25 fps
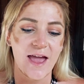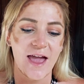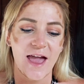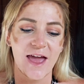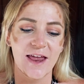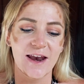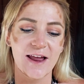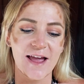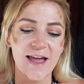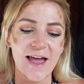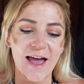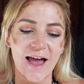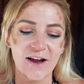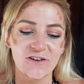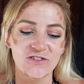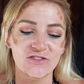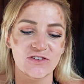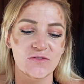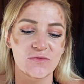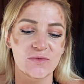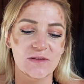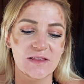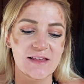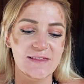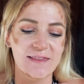And I
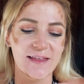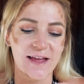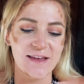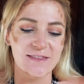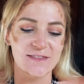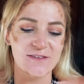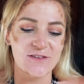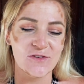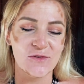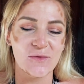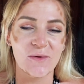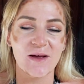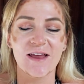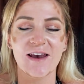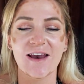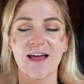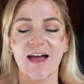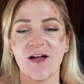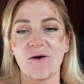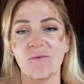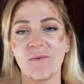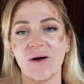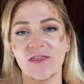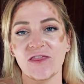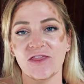actually really like this one.
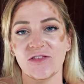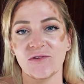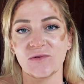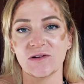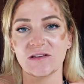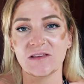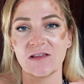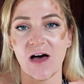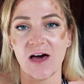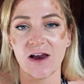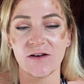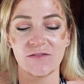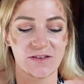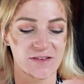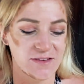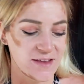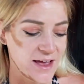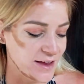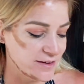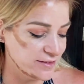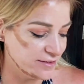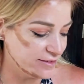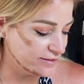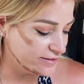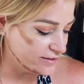I went through a lot of
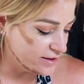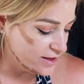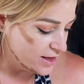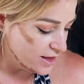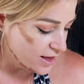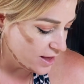sets.